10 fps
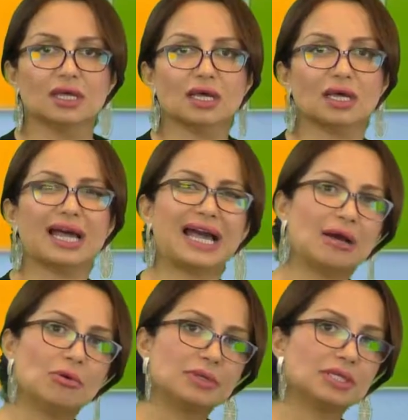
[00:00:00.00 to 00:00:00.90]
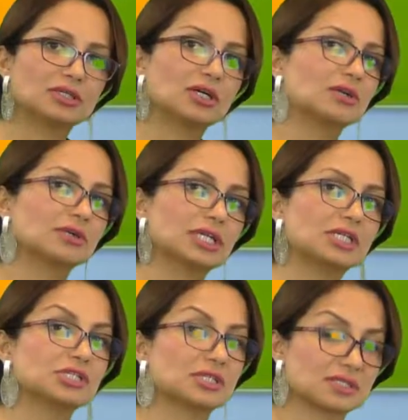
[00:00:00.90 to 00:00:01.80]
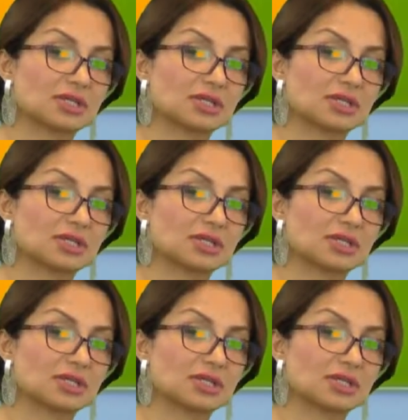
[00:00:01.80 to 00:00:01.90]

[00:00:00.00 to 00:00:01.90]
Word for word: Uh, how many collocations?